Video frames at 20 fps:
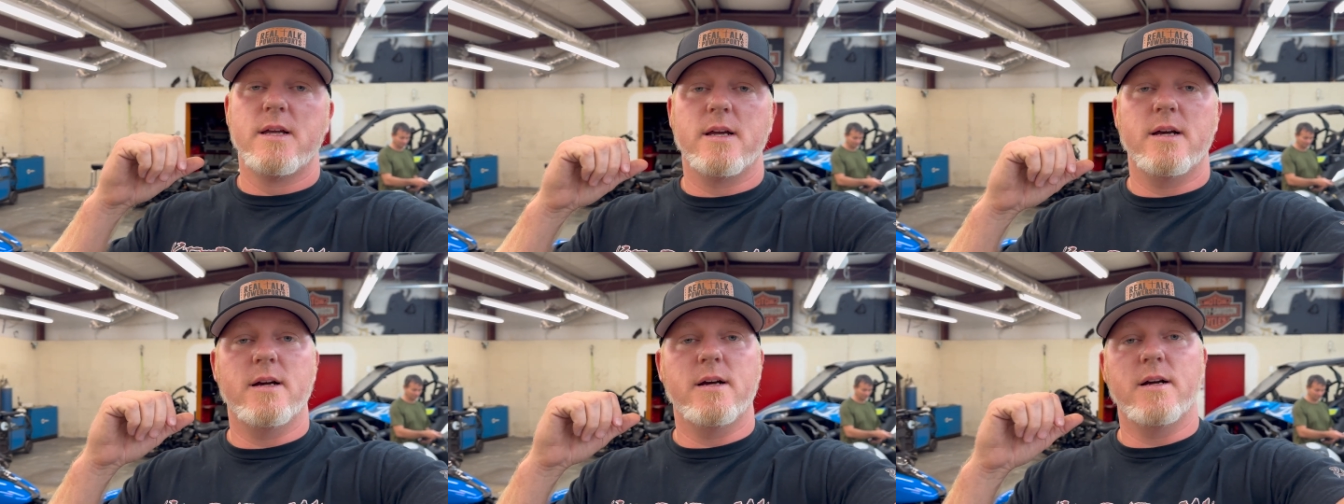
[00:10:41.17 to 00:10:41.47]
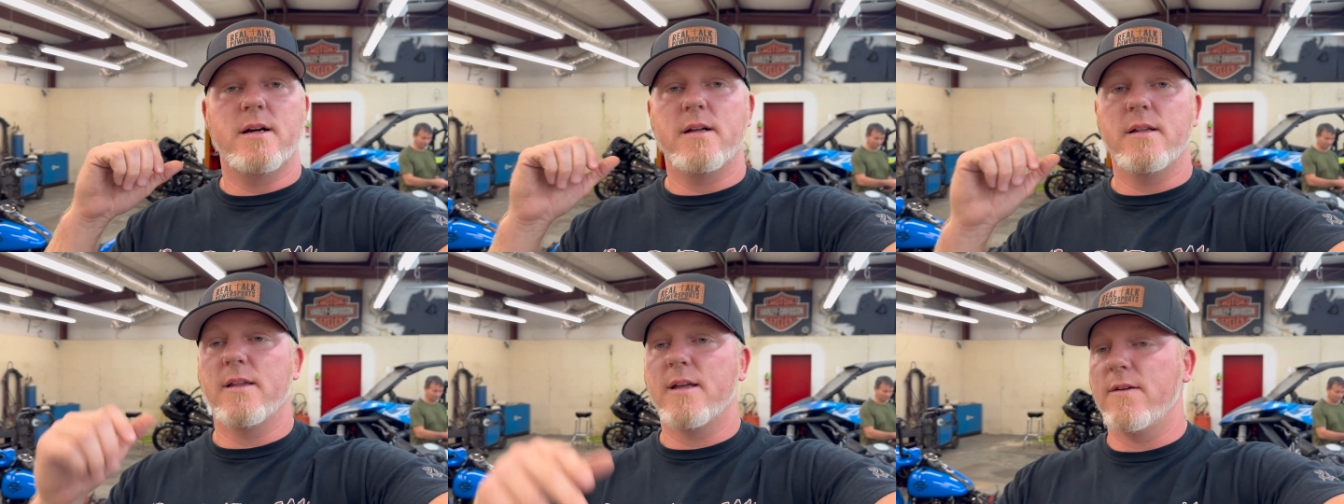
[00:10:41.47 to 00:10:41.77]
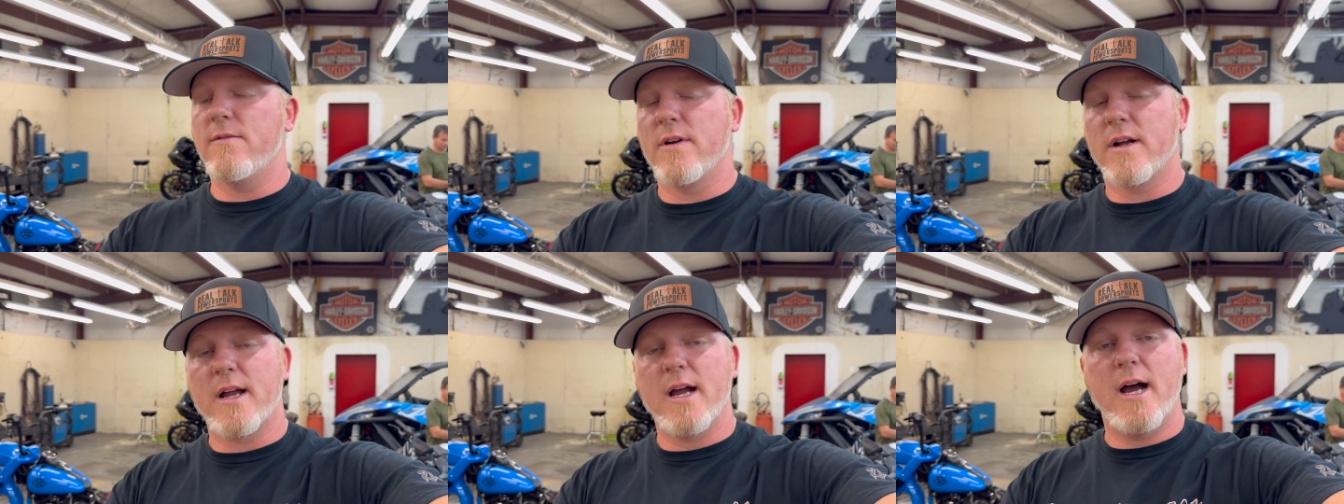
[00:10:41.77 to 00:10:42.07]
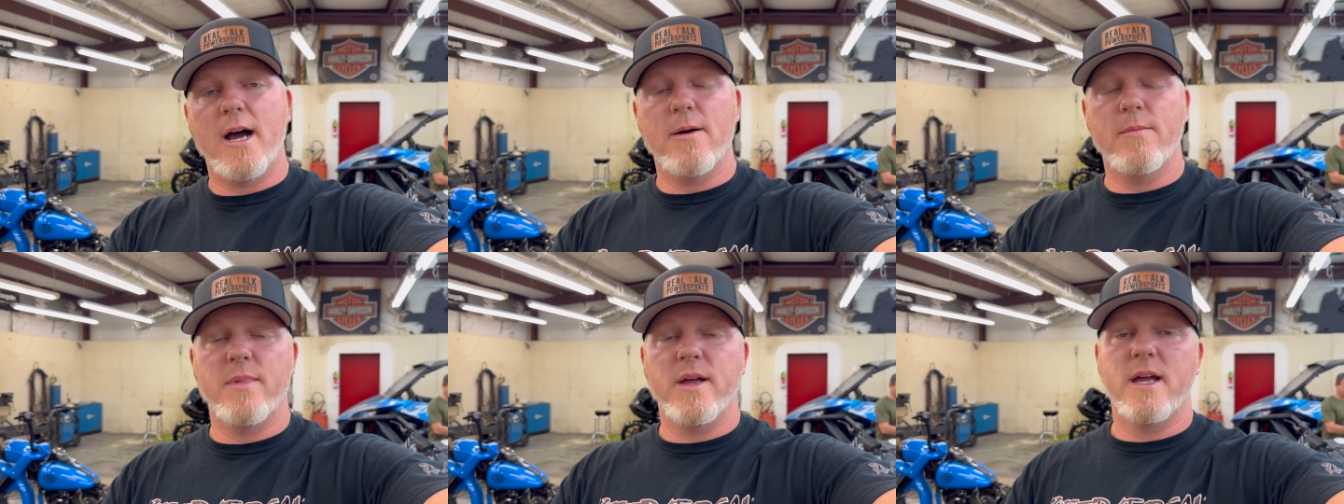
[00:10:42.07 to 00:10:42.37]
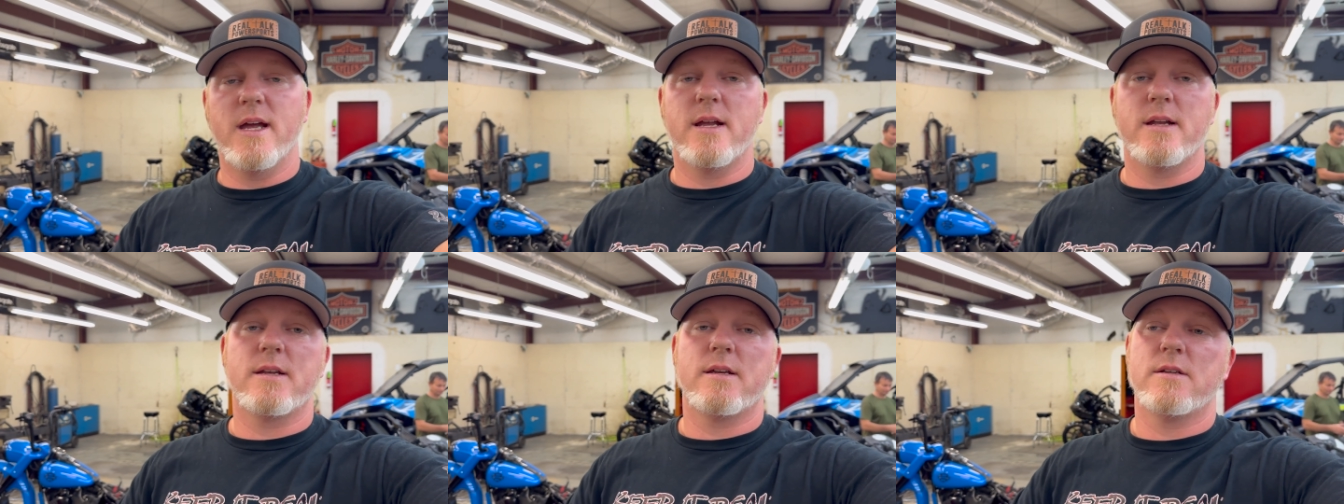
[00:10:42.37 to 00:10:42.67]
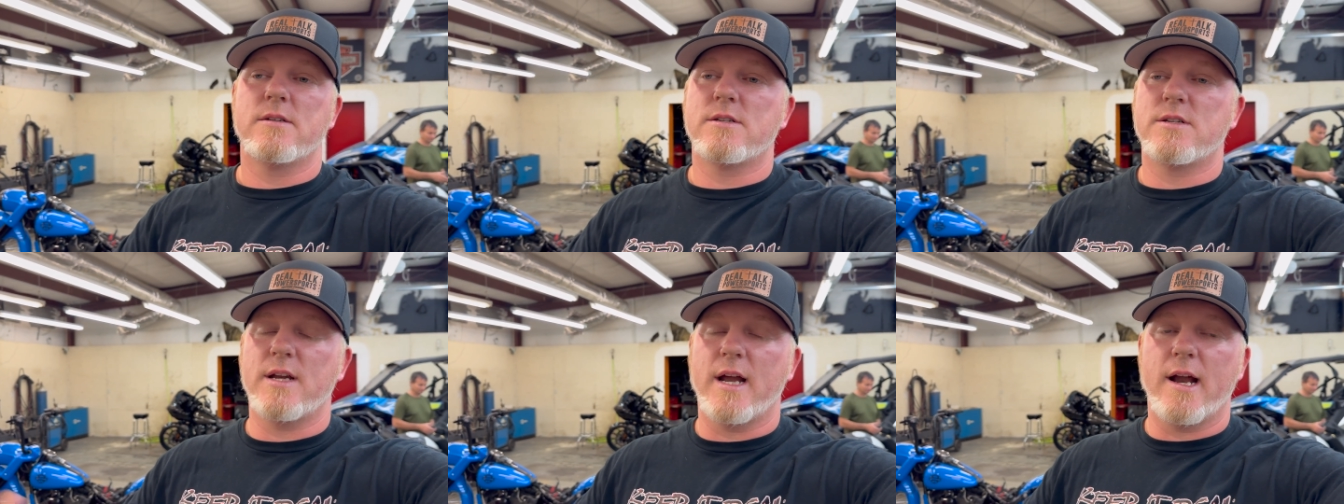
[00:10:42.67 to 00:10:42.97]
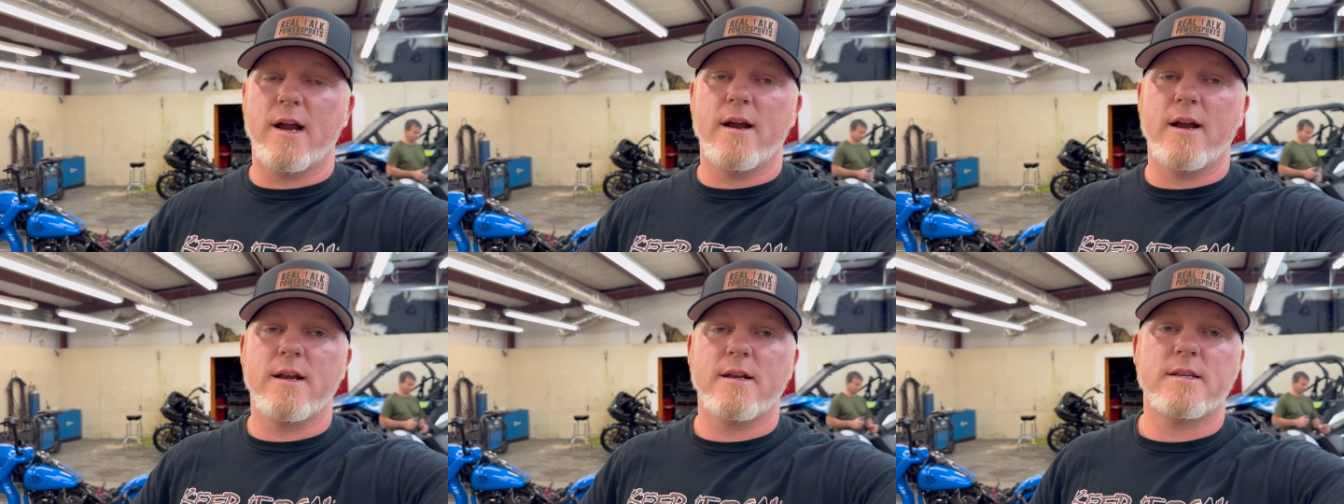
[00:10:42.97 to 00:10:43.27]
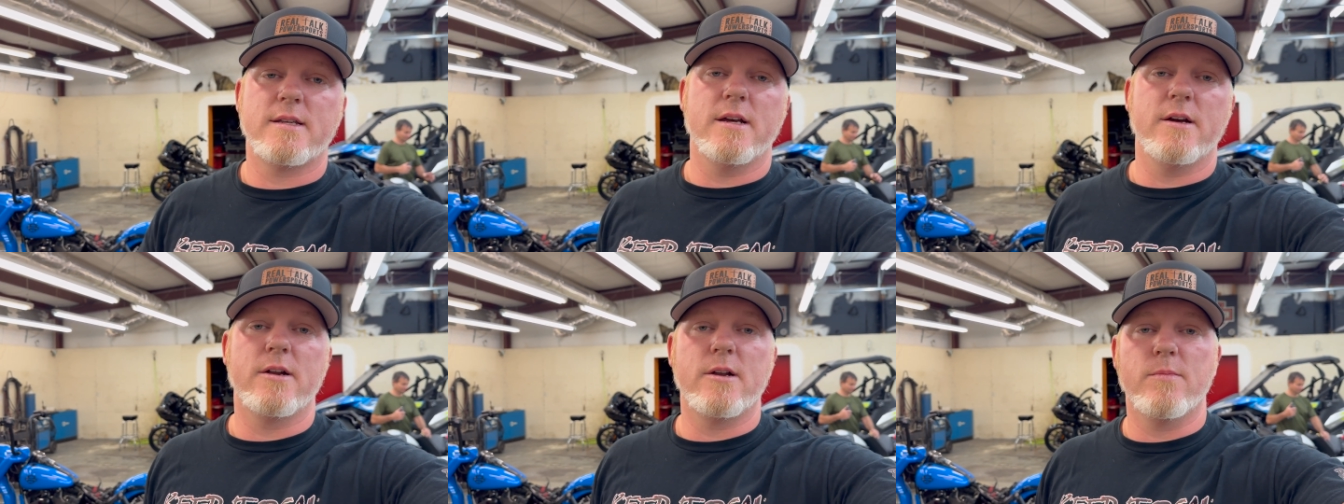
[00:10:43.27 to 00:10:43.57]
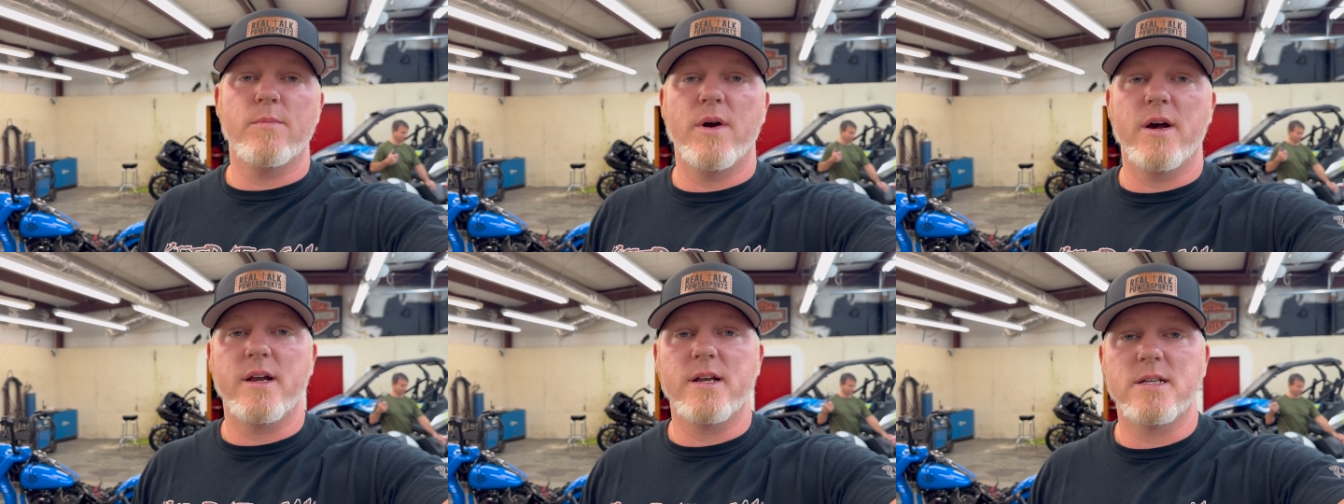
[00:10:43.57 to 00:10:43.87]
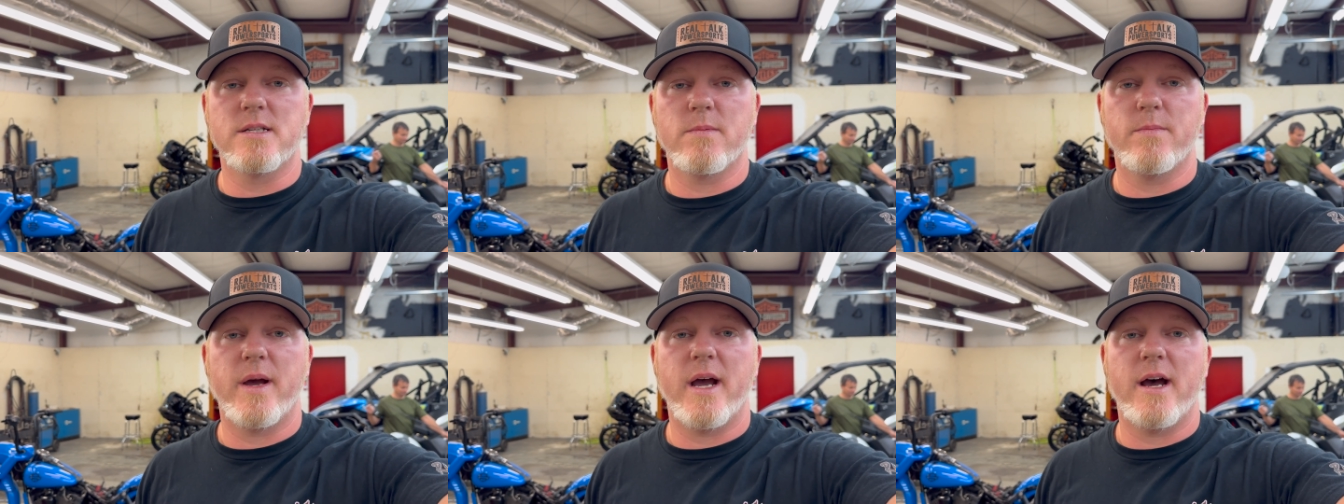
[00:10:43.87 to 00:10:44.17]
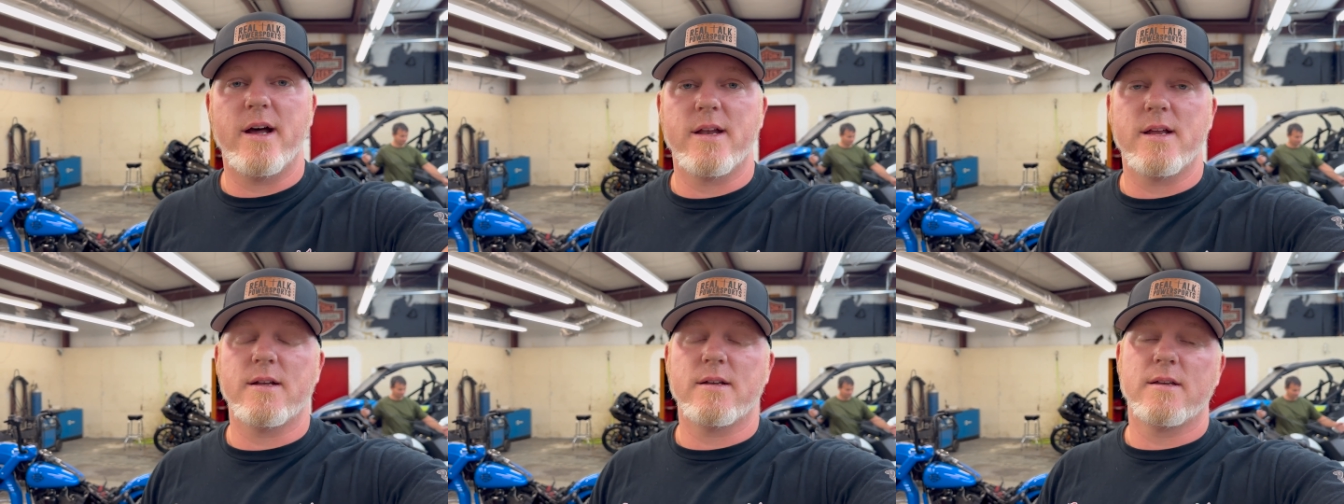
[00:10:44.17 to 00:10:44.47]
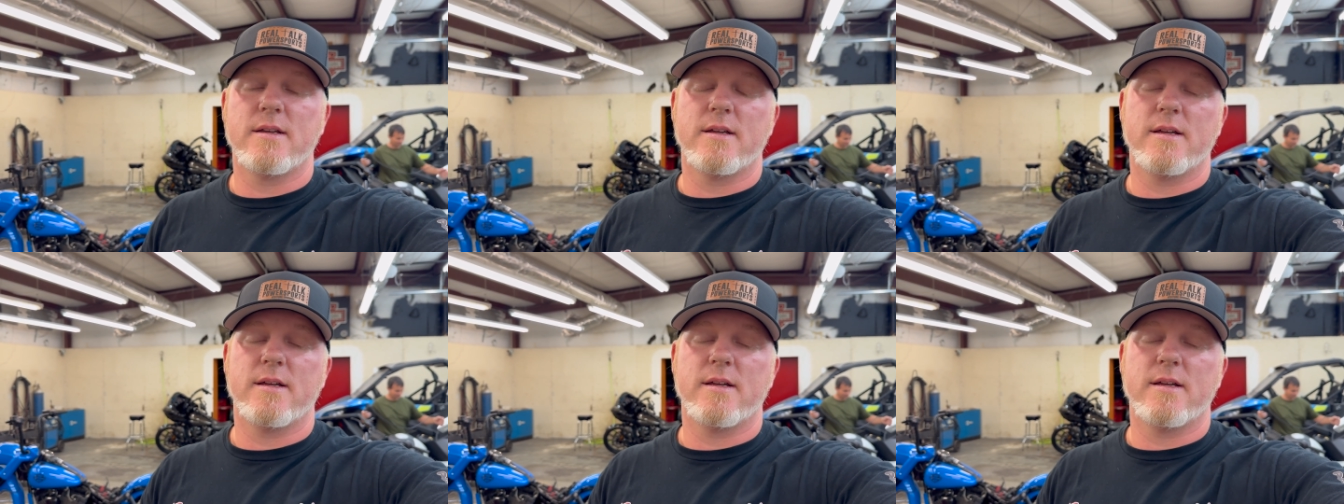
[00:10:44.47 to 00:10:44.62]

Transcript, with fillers: uh, leave a comment, share it, tell your buddies about it.